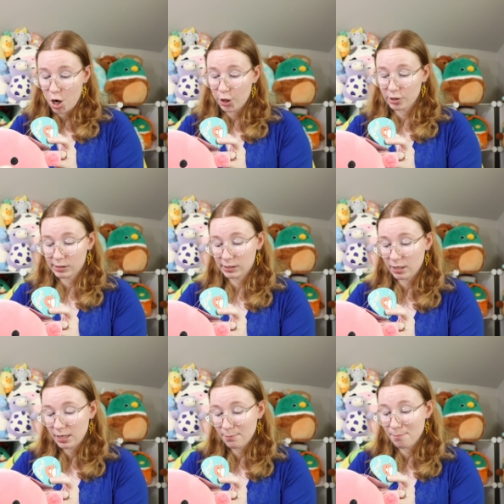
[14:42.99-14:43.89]
Her
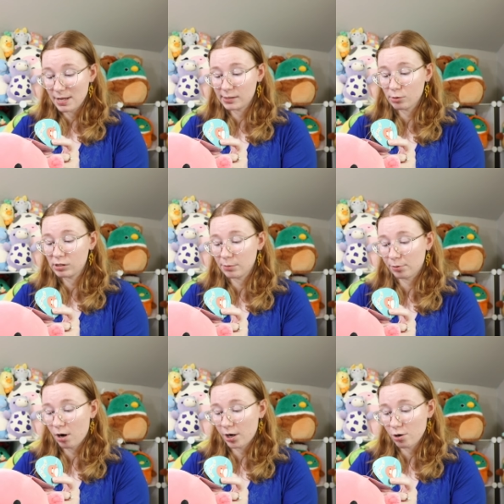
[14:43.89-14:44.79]
stunning
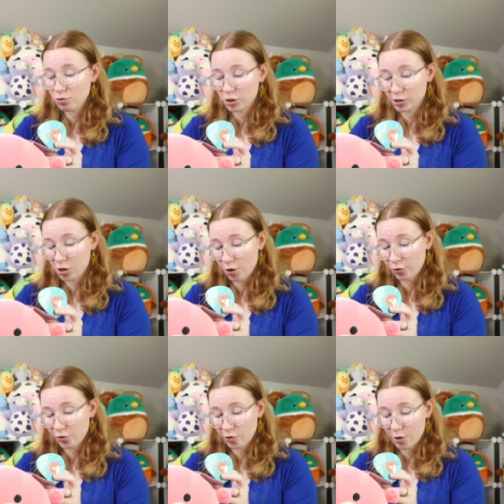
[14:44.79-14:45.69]
mezzo-soprano just
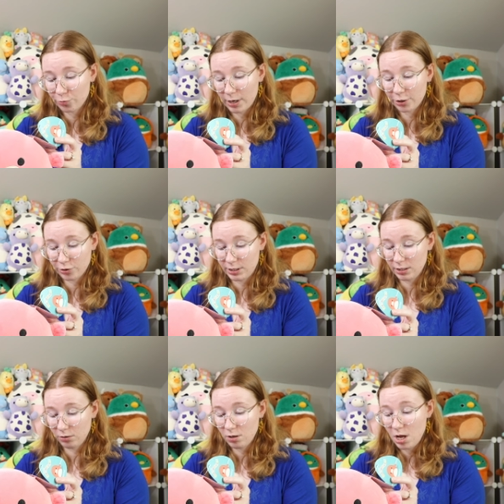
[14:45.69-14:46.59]
garnered her a record
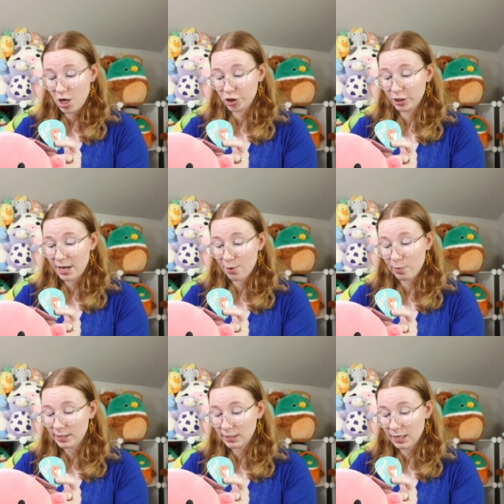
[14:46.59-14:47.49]
deal. She can't
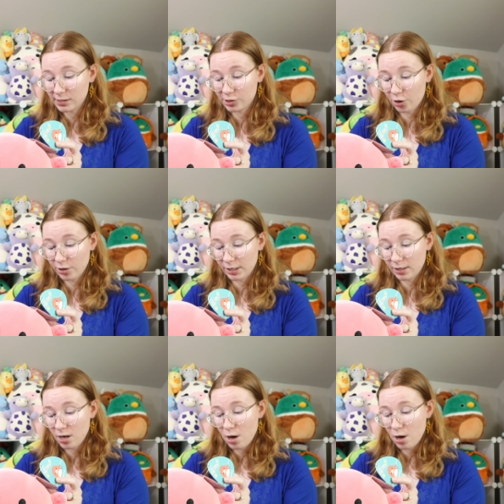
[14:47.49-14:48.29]
wait to get started.